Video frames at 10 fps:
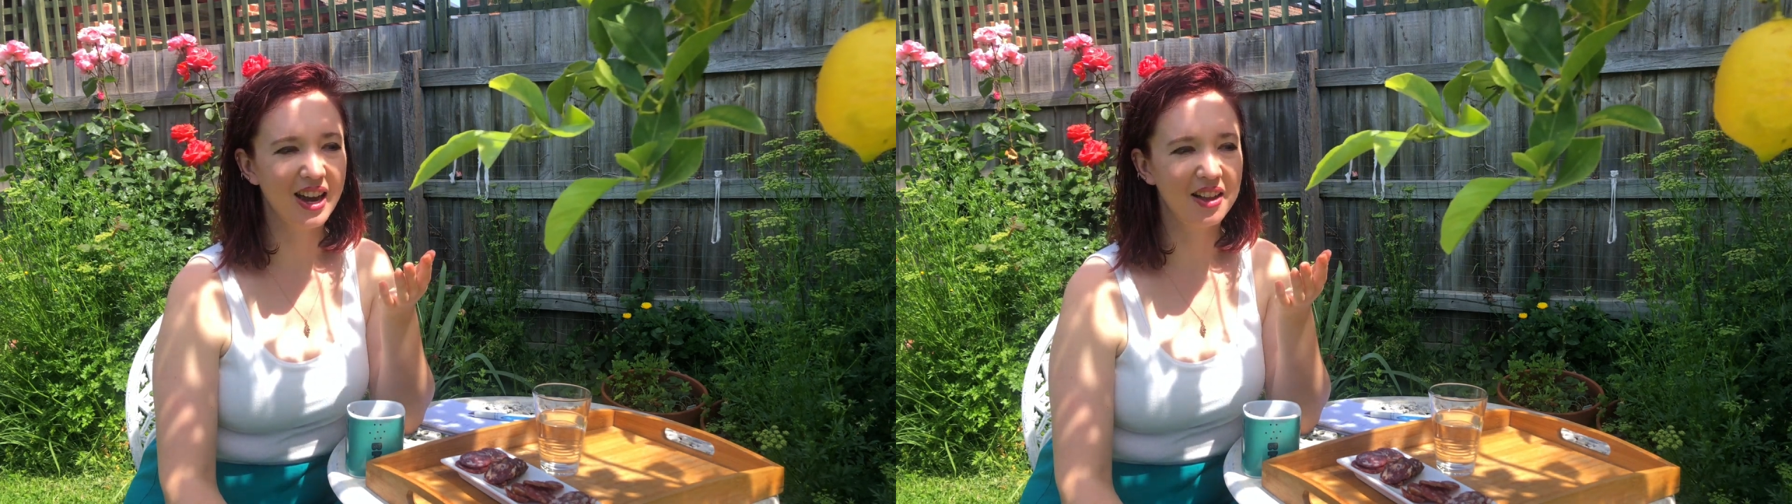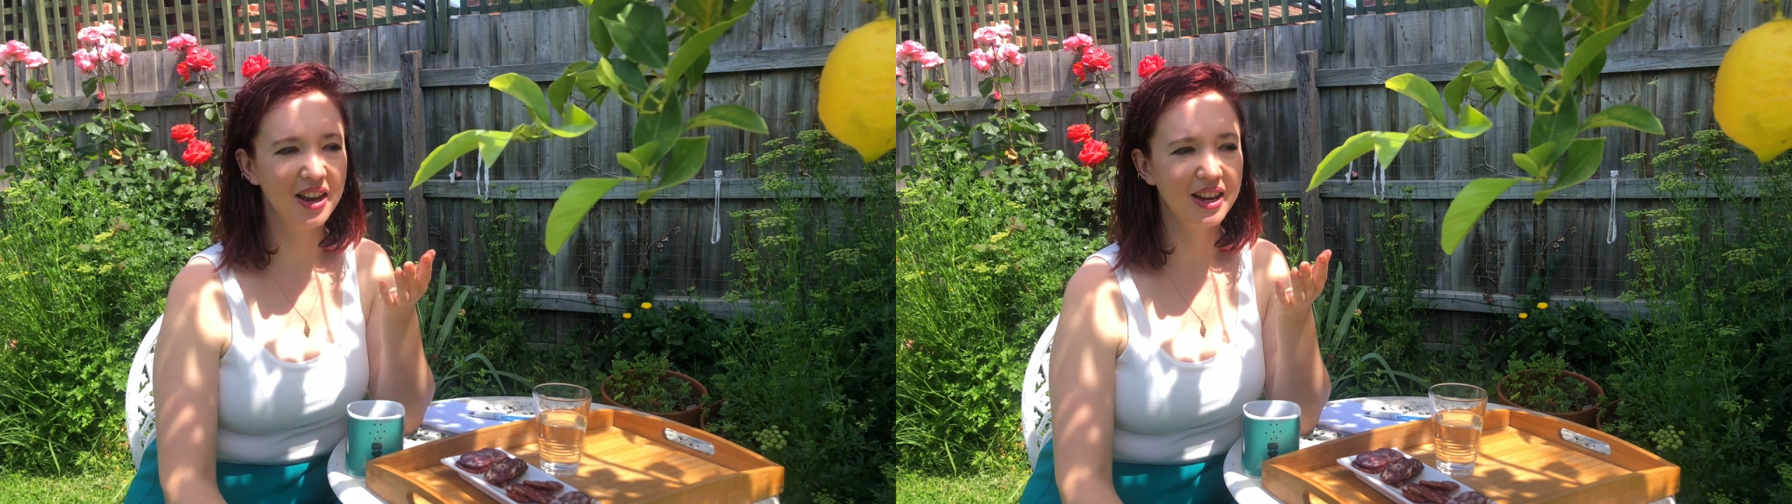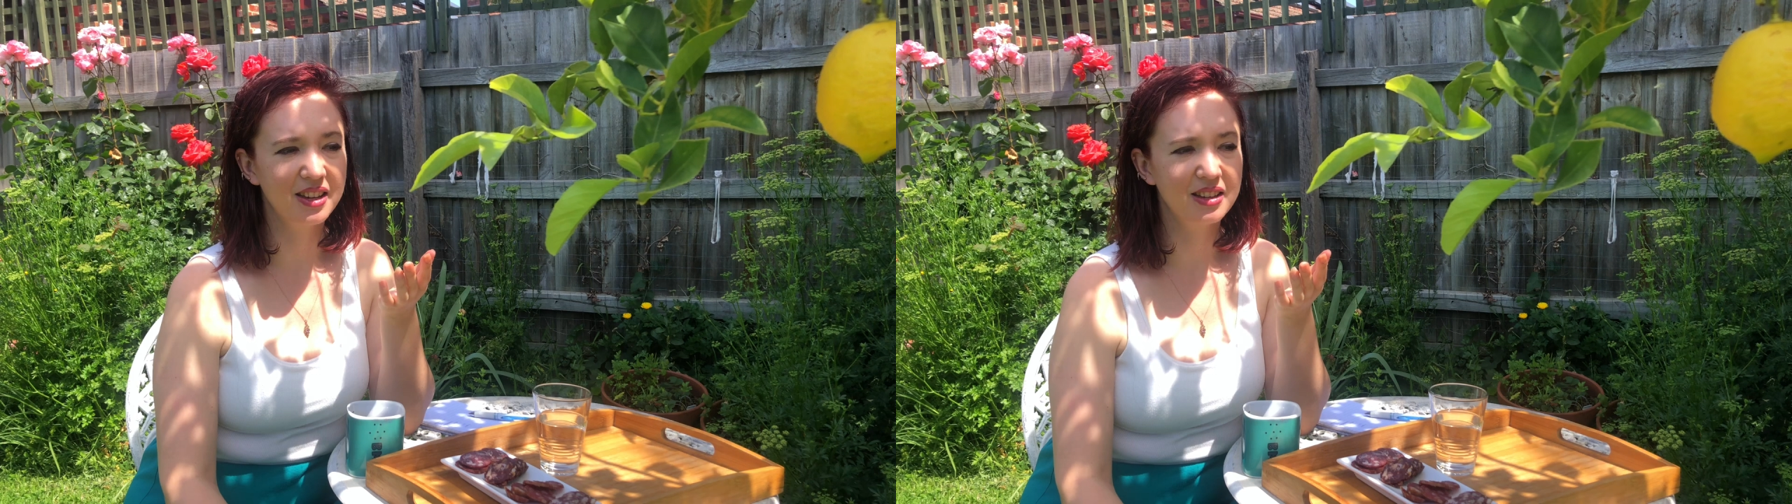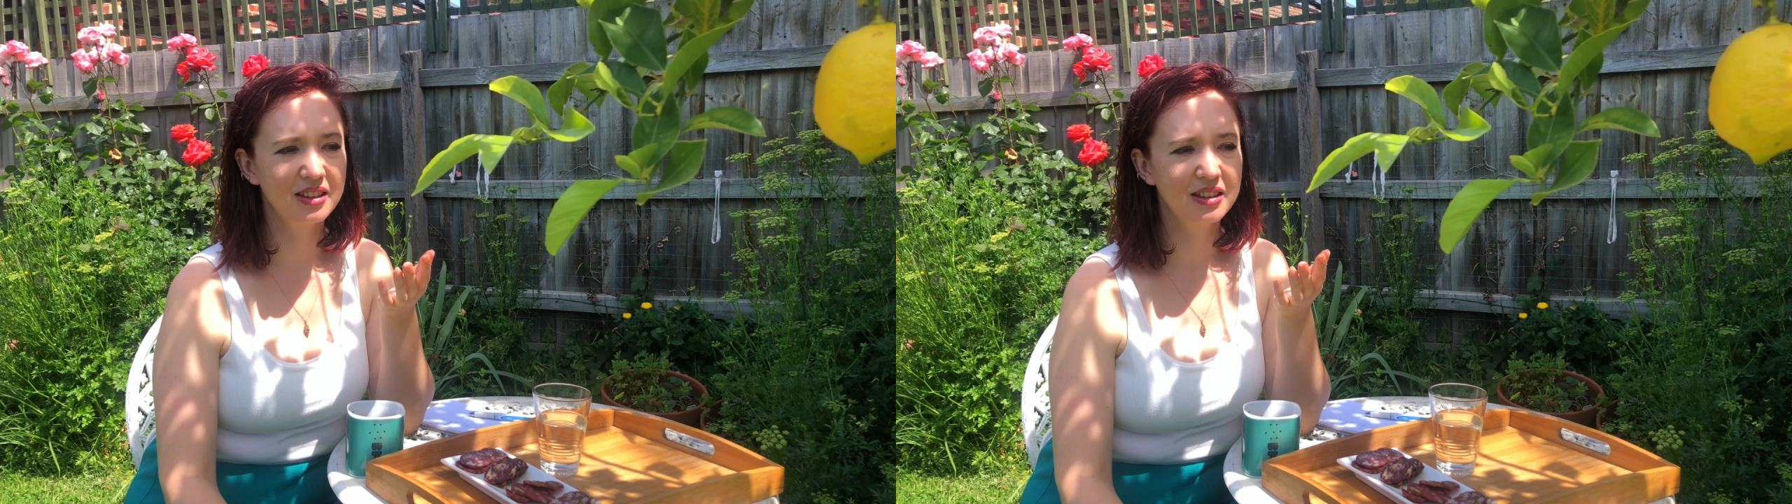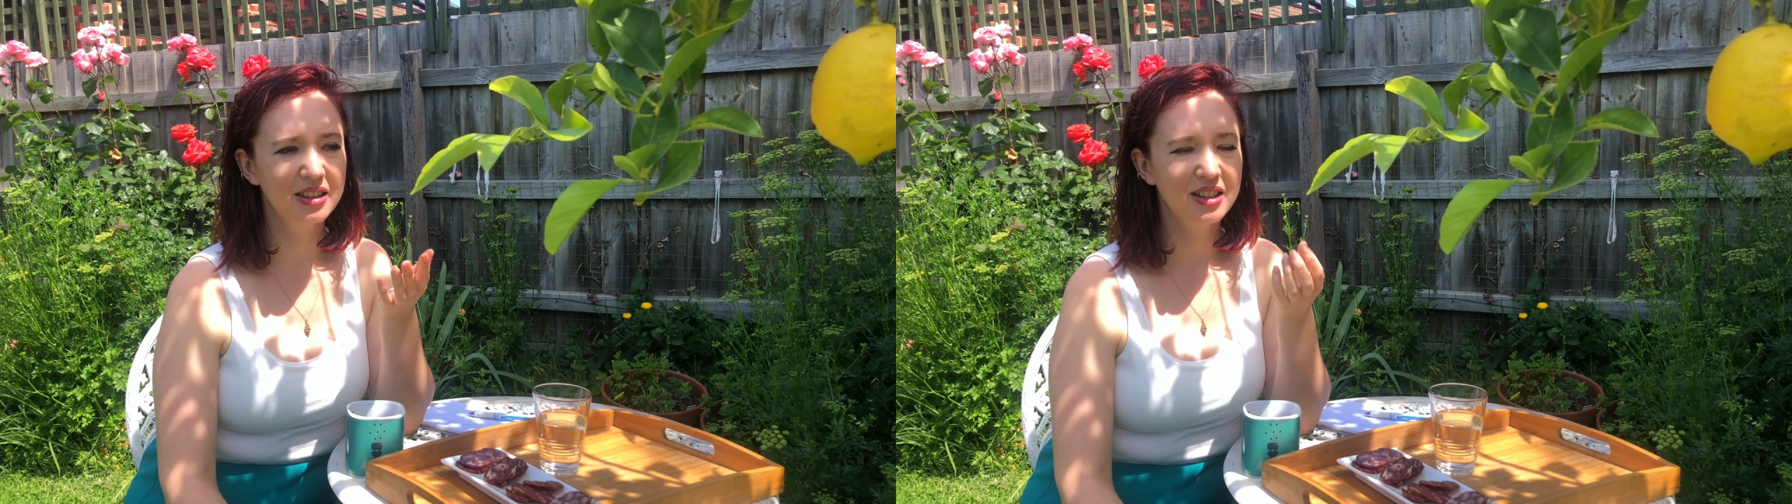how like
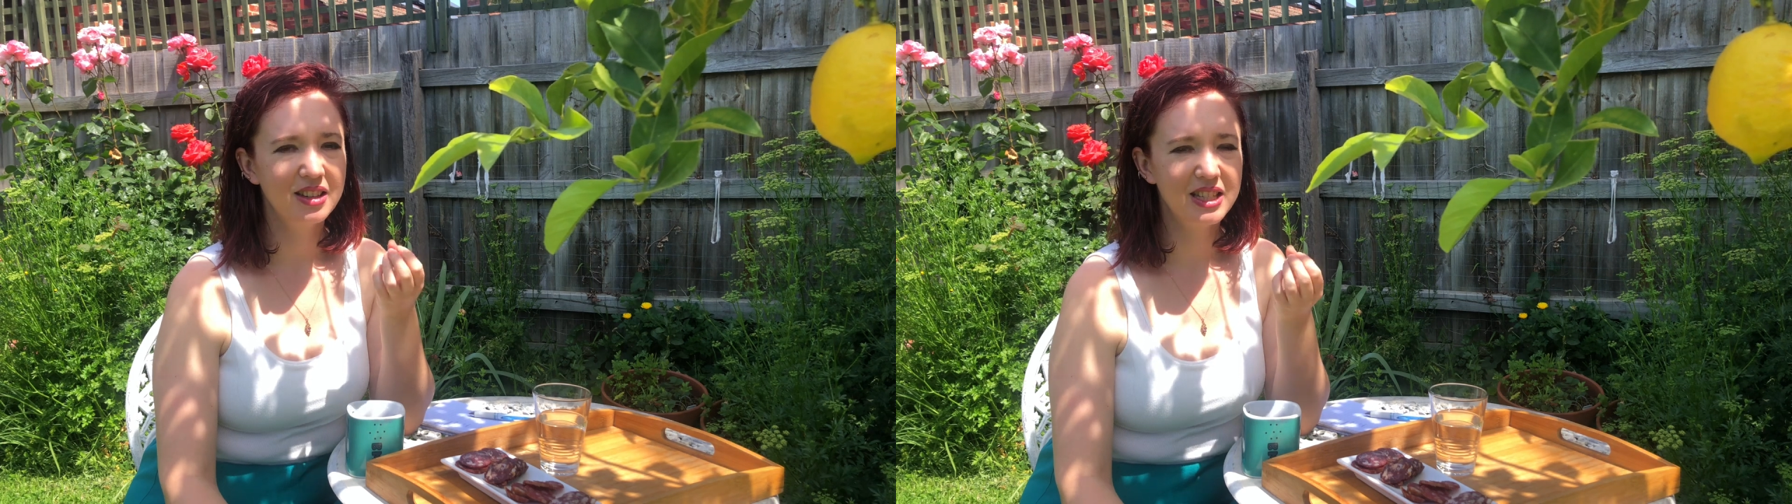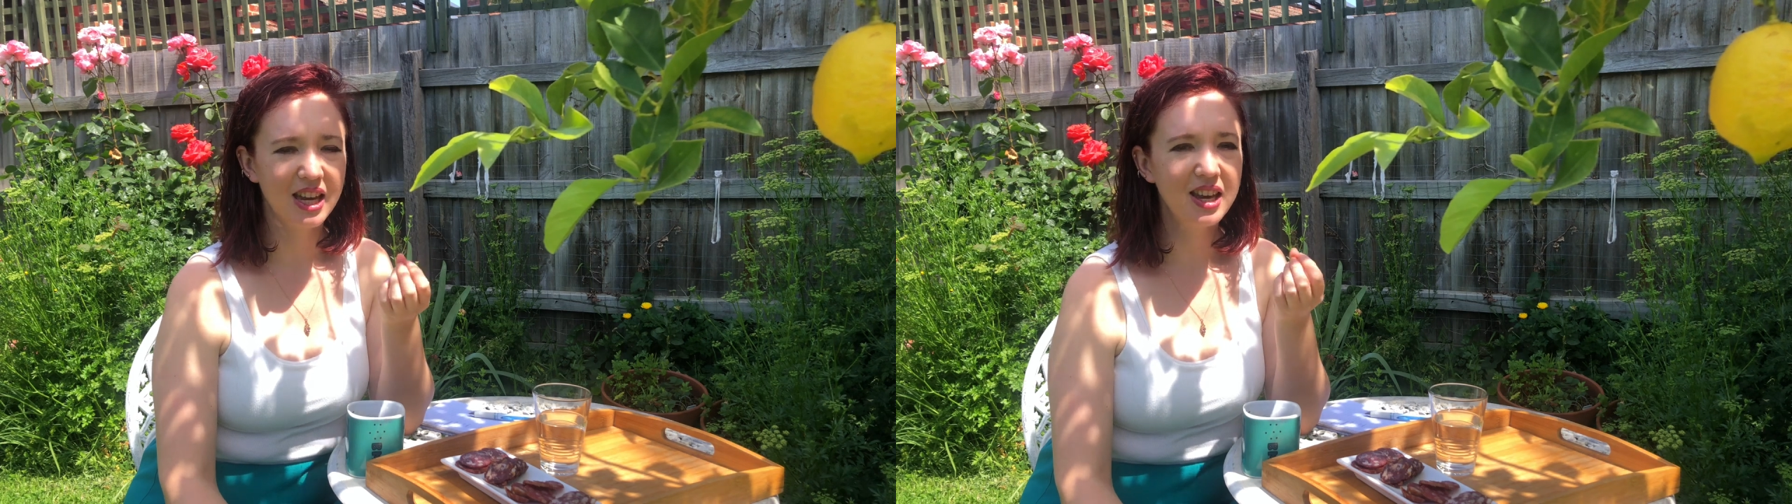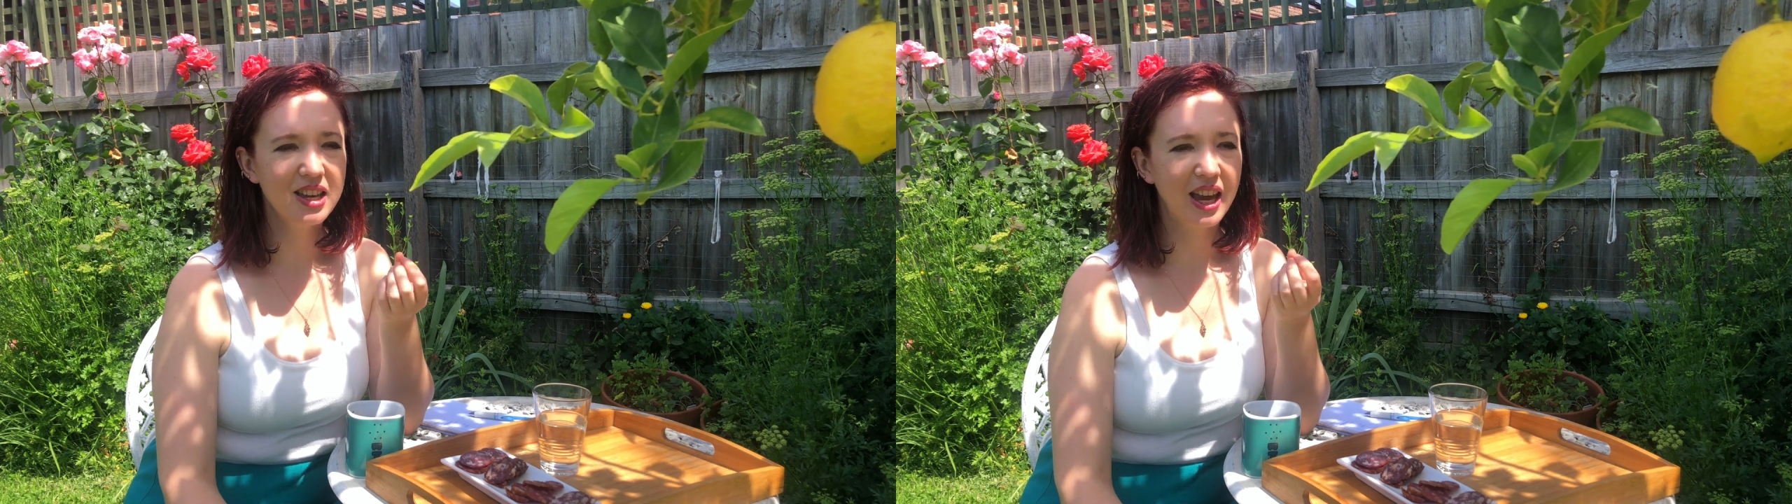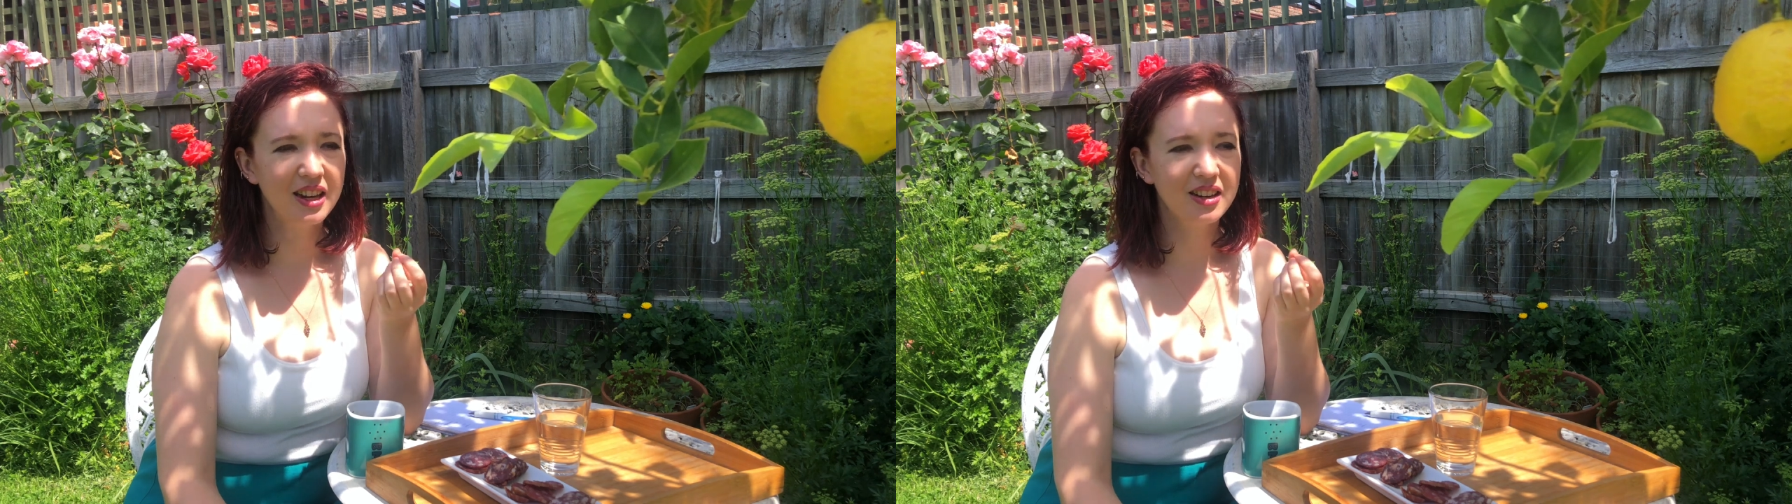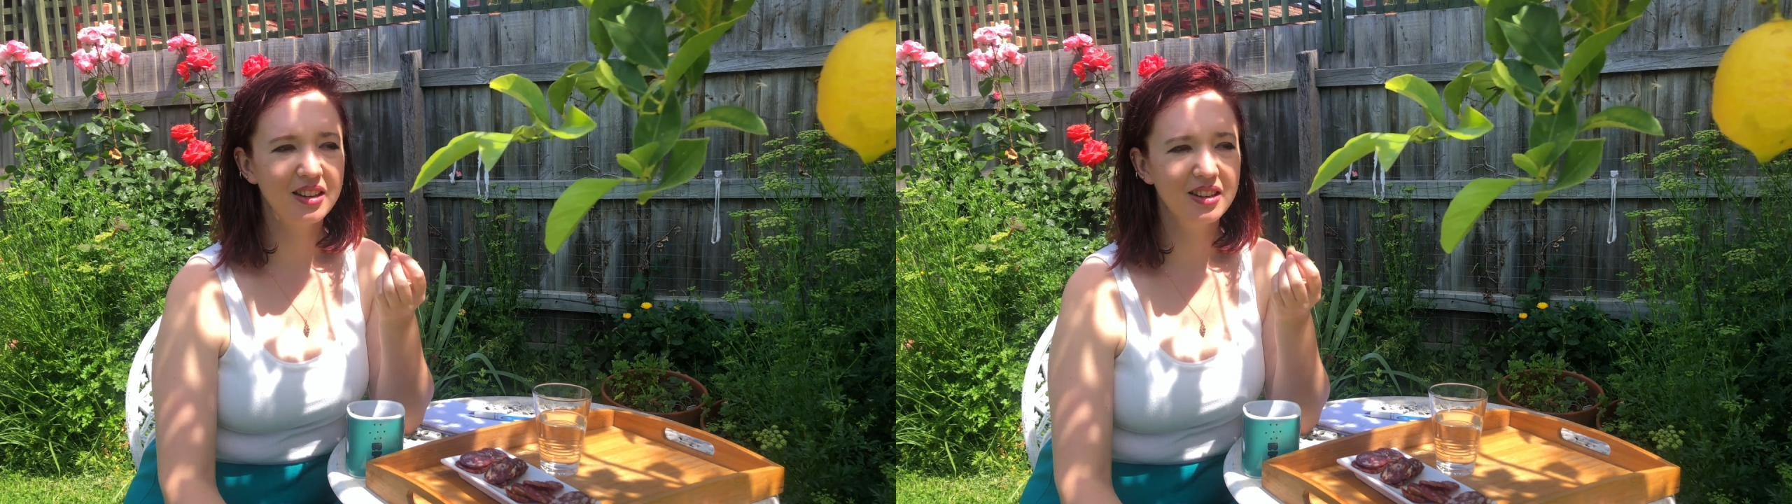tea
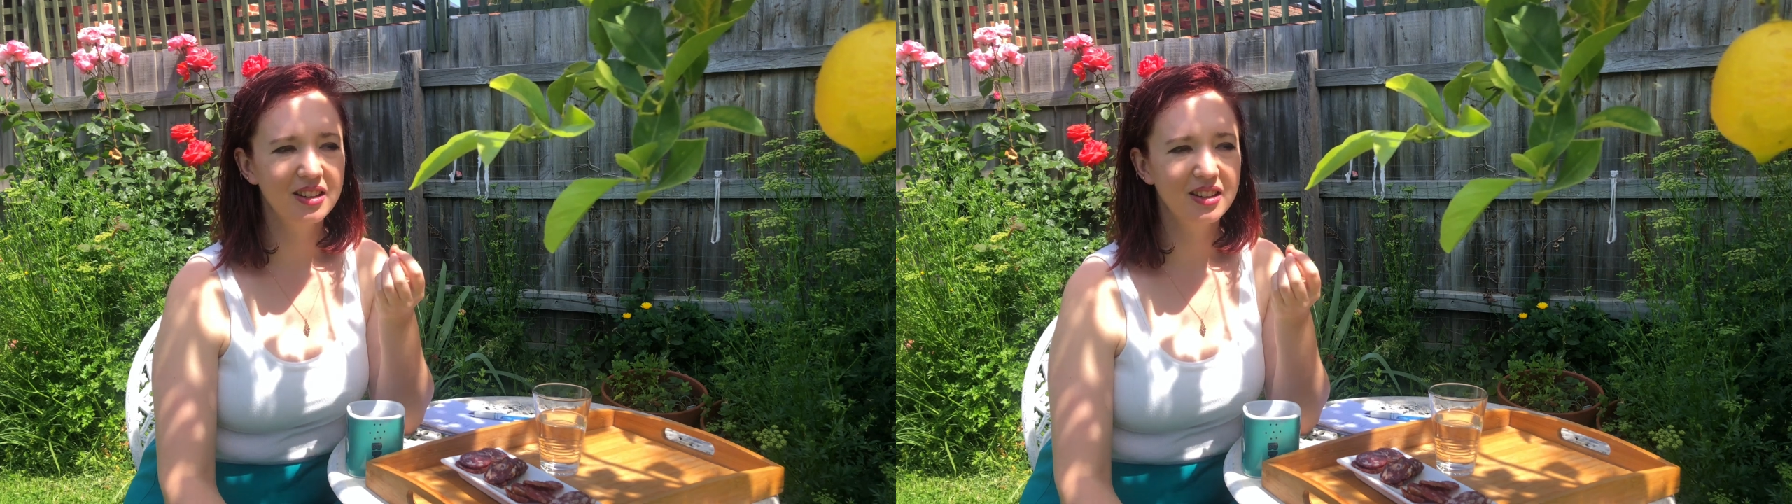can